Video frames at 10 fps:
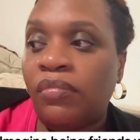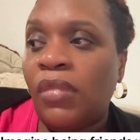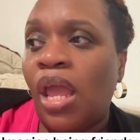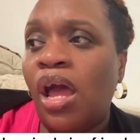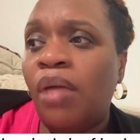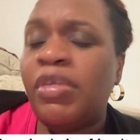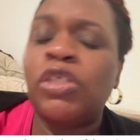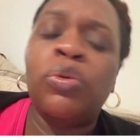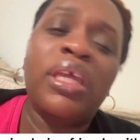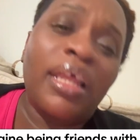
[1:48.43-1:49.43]
in
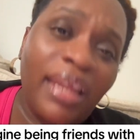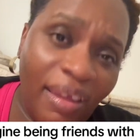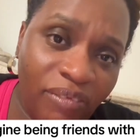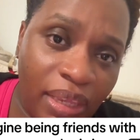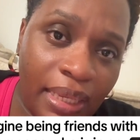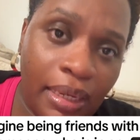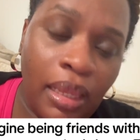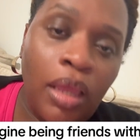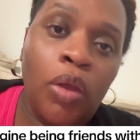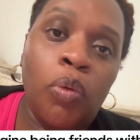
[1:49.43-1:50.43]
2011
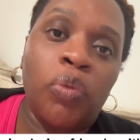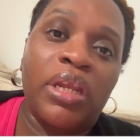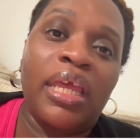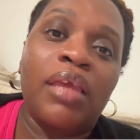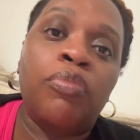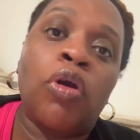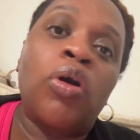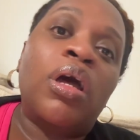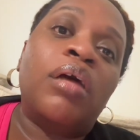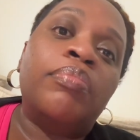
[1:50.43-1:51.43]
when he
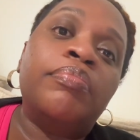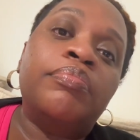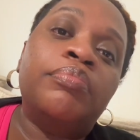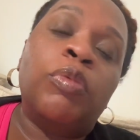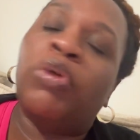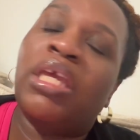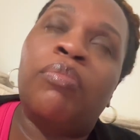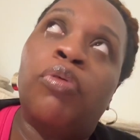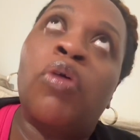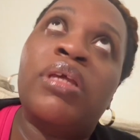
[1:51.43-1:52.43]
broke
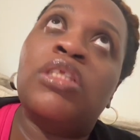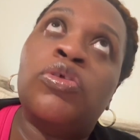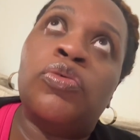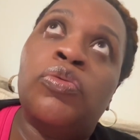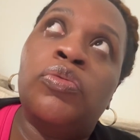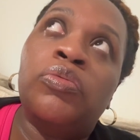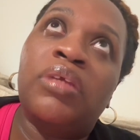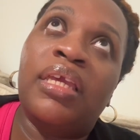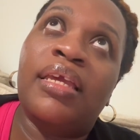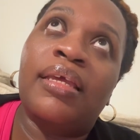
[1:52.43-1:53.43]
into
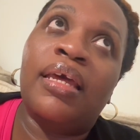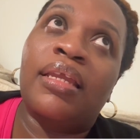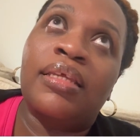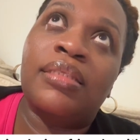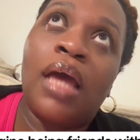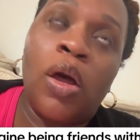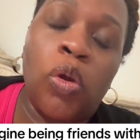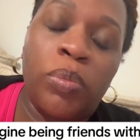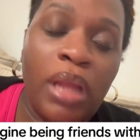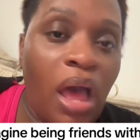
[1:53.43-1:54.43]
Kid Cudi's
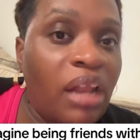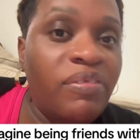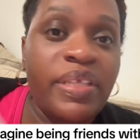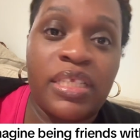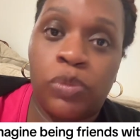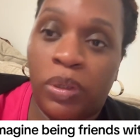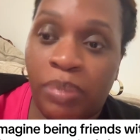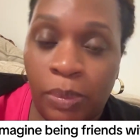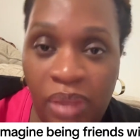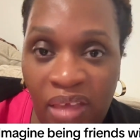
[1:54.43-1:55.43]
home. Now, all of this is what
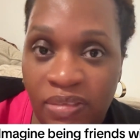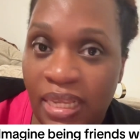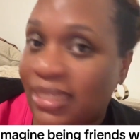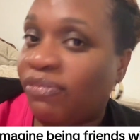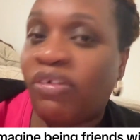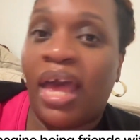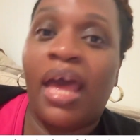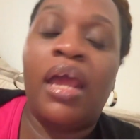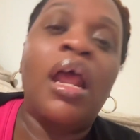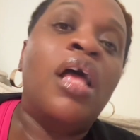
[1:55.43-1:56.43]
people have
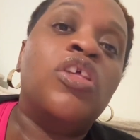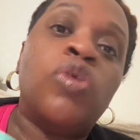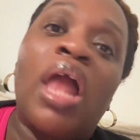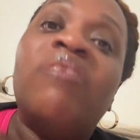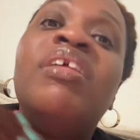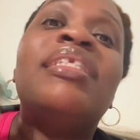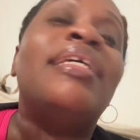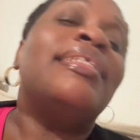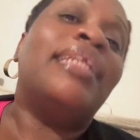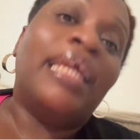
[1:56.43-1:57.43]
testified, so all of this
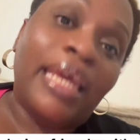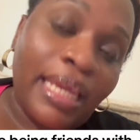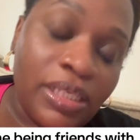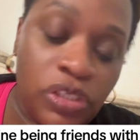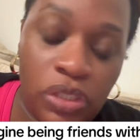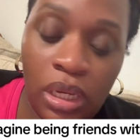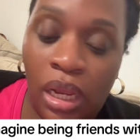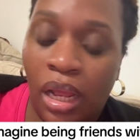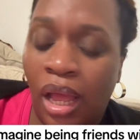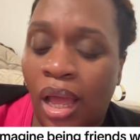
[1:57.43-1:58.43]
is alleged.
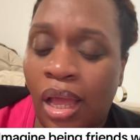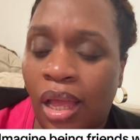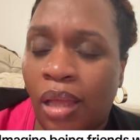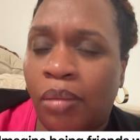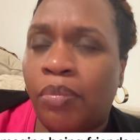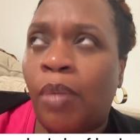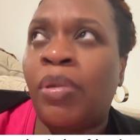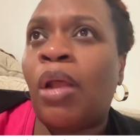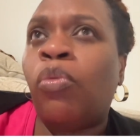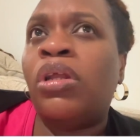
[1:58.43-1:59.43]

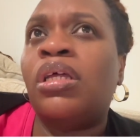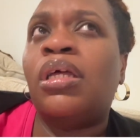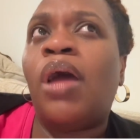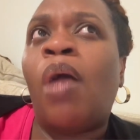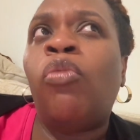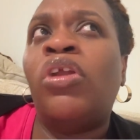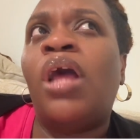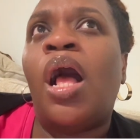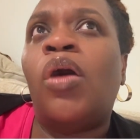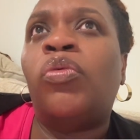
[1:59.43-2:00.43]
But I
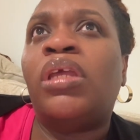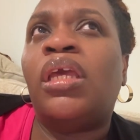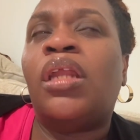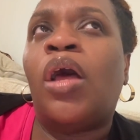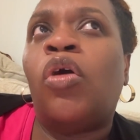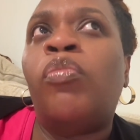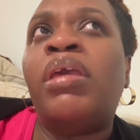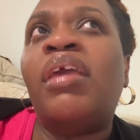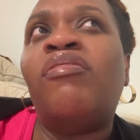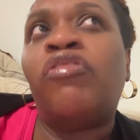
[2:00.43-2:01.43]
wanna hone in on
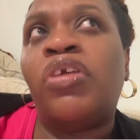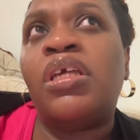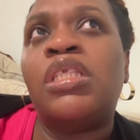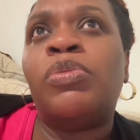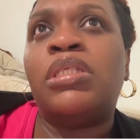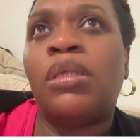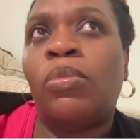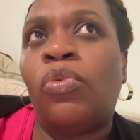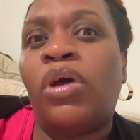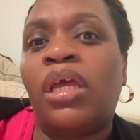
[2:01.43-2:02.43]
being friends with
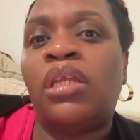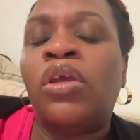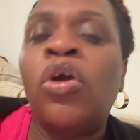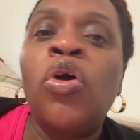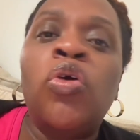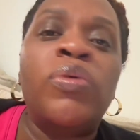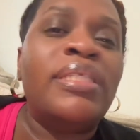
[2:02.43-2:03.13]
someone who is